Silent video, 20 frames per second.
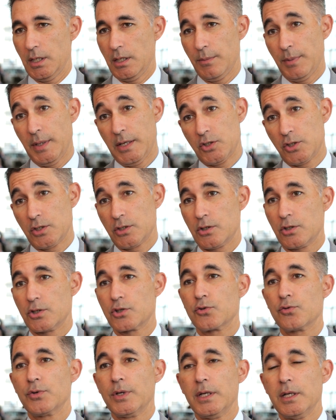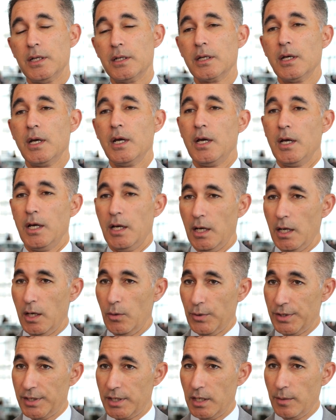then the patients are treated uh,
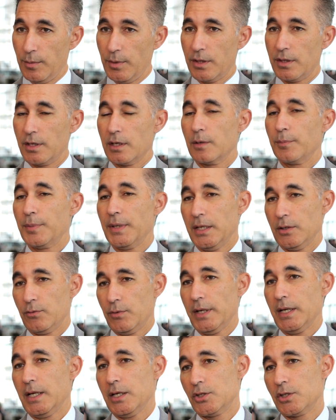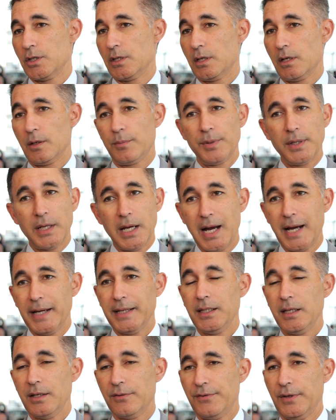with chemotherapy and radiation therapy,
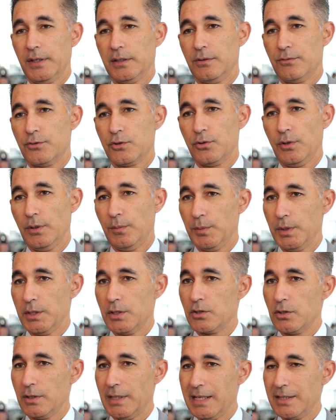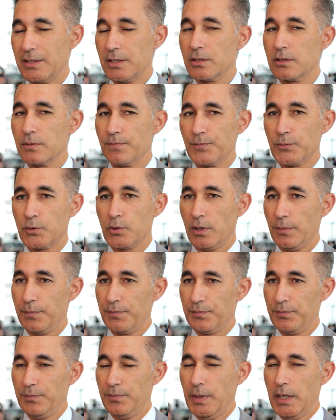highly effective treatments. So that's sort
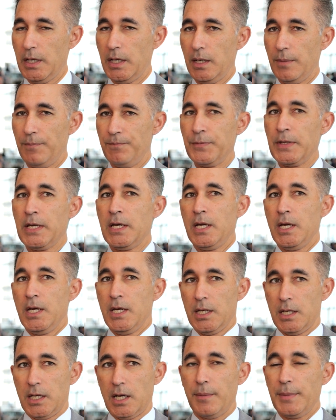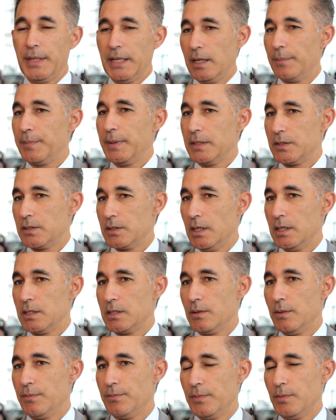of um, coming up as,
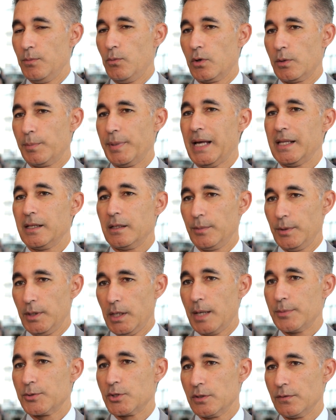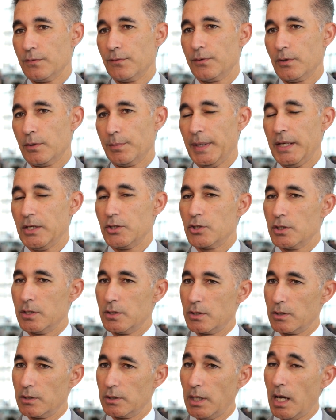as a more palatable option for
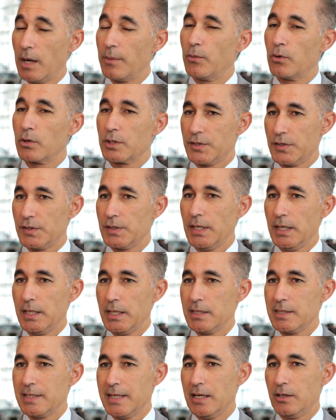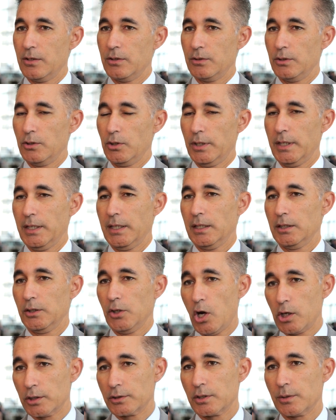patients. There are a lot more studies now looking at
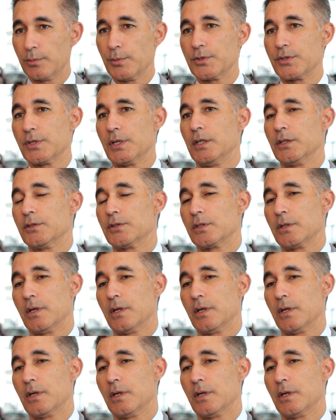long-term results,